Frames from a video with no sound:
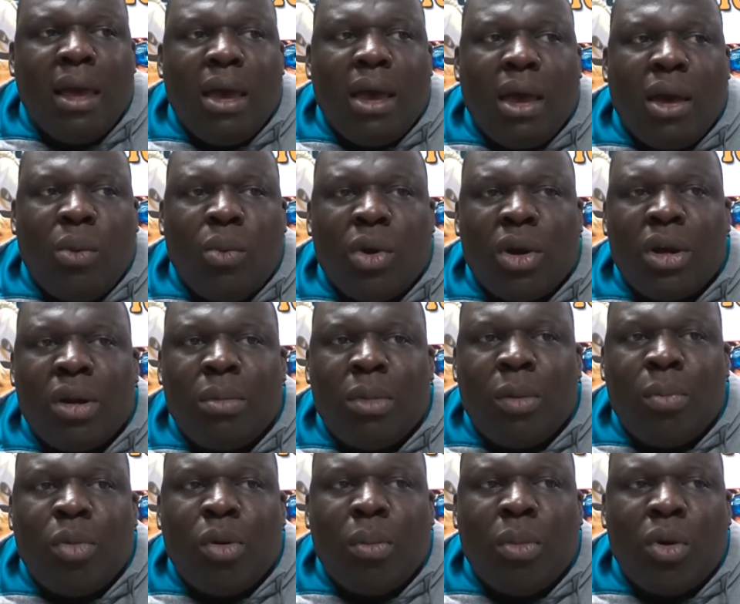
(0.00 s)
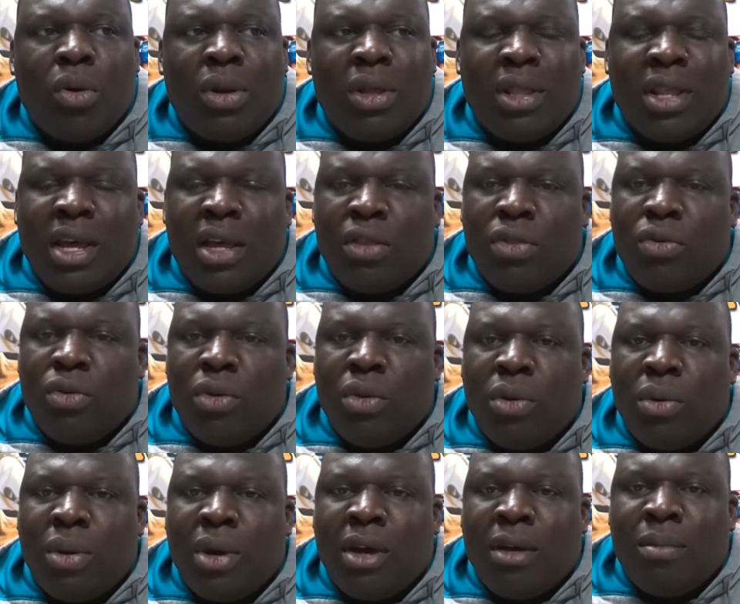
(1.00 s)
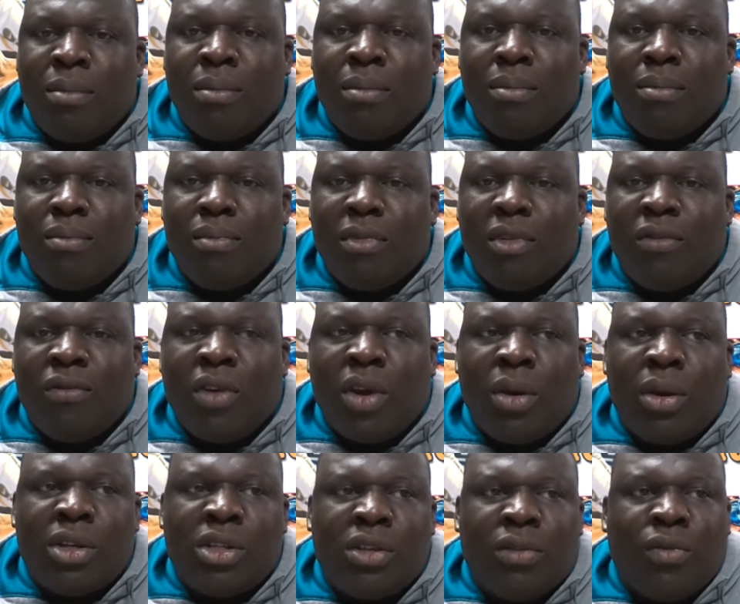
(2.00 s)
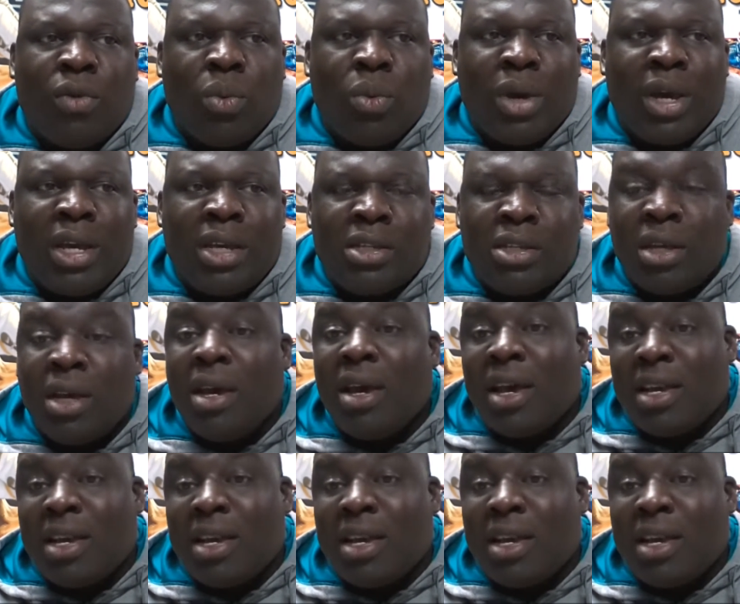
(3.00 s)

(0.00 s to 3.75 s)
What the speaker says: And we're going to be promoting that through various different ways,